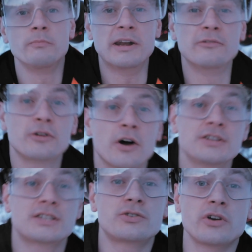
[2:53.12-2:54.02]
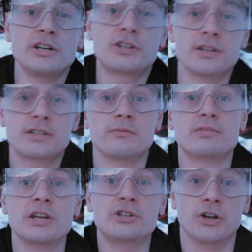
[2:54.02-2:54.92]
the mineral concentrations
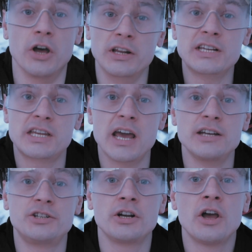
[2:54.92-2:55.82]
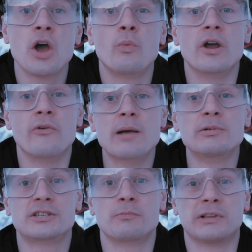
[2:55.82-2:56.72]
from such an early stage, we are
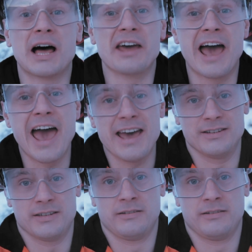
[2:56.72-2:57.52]
able to plan ahead.